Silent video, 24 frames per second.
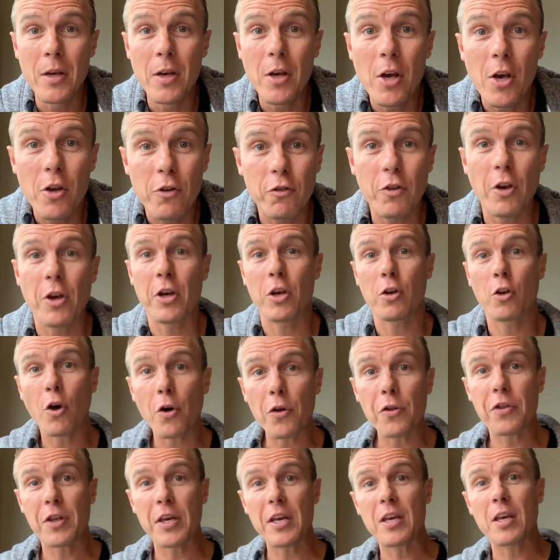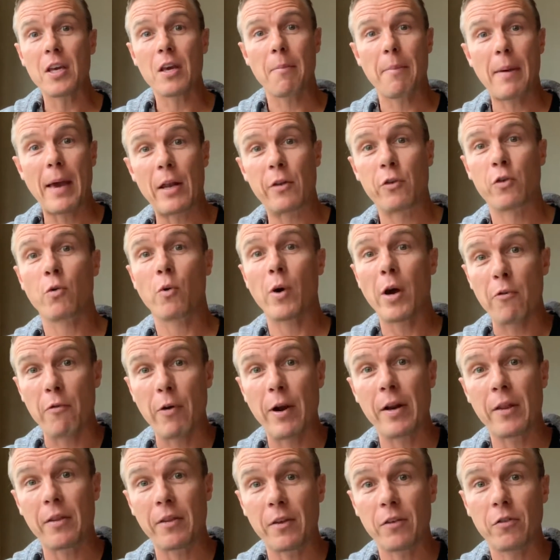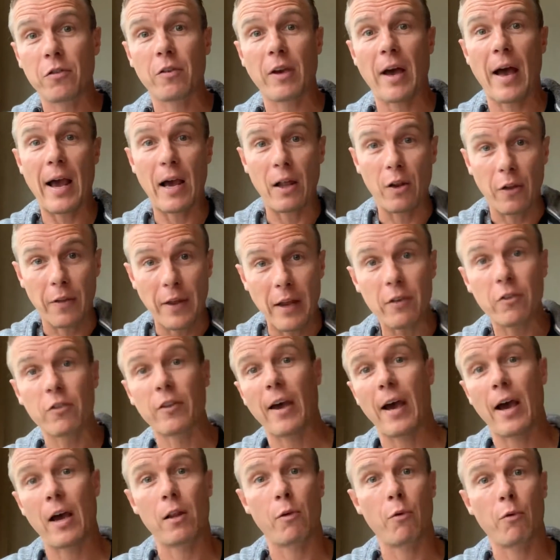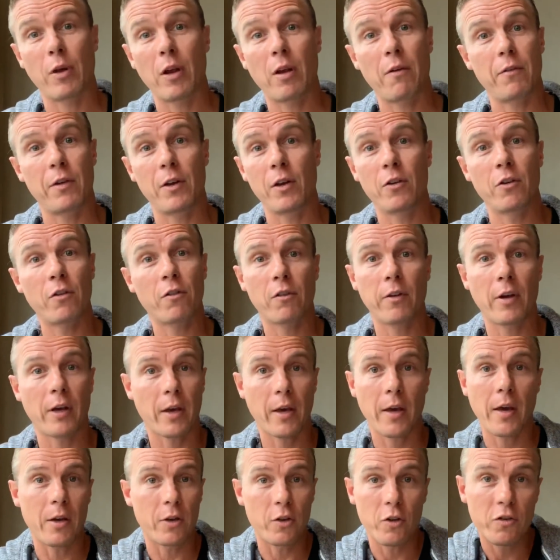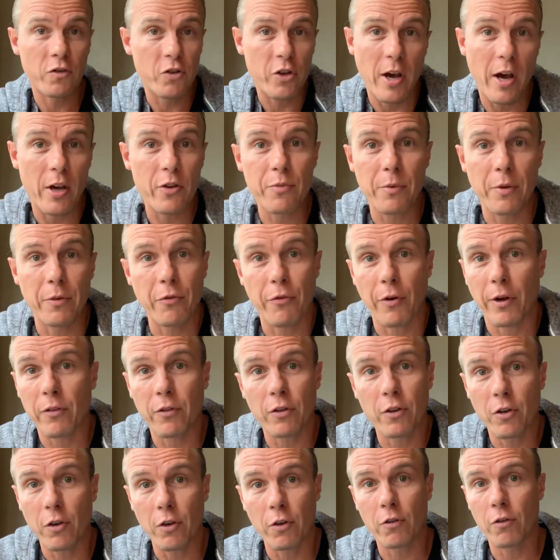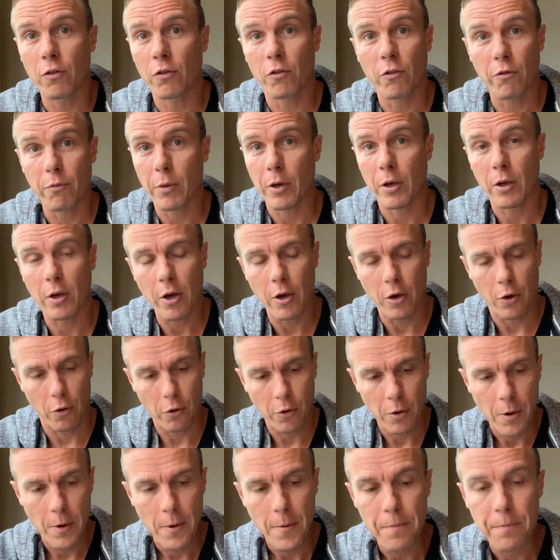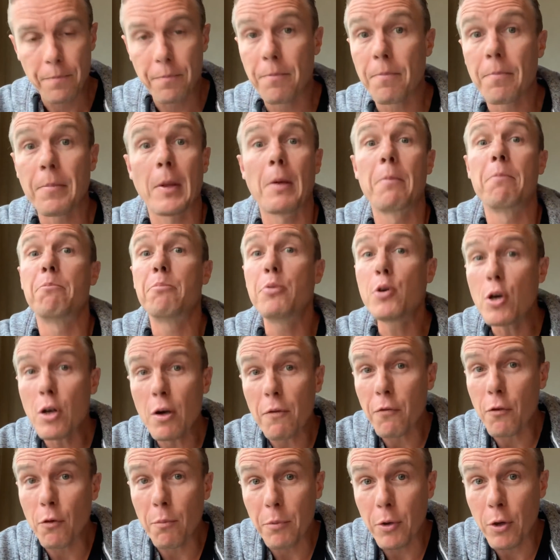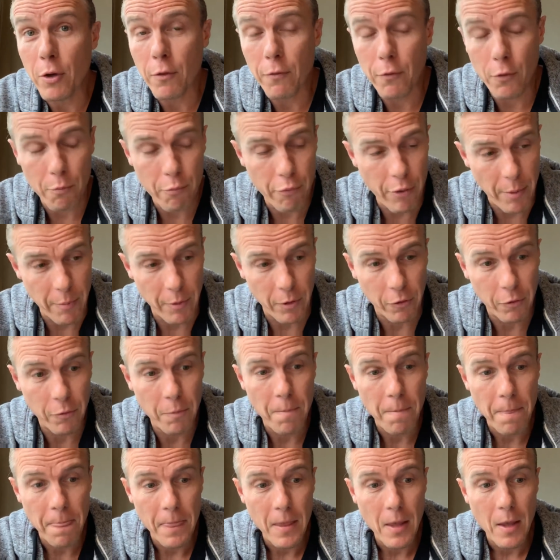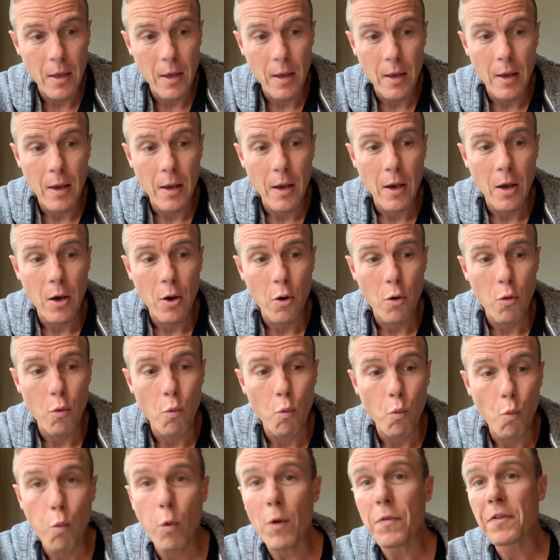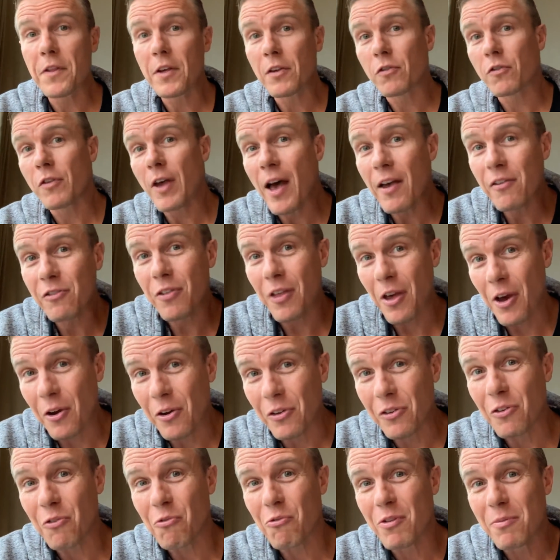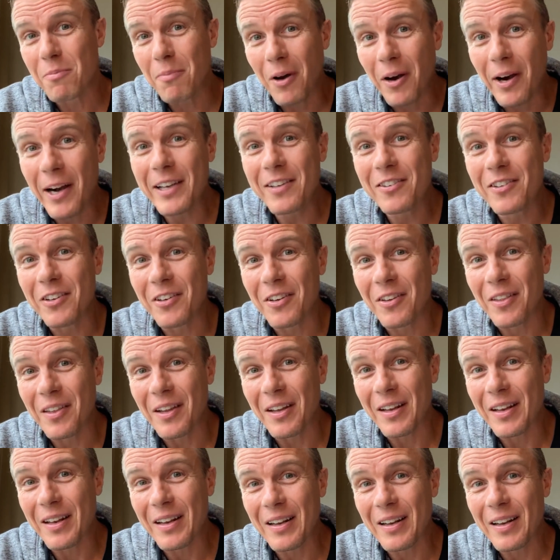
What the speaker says: So you're not thinking about, do I run at this scale or that scale or whatever. You're just like, hey, just charge me for executions of my code. Beautiful, beautiful premise. What this does, though, is it reminds you that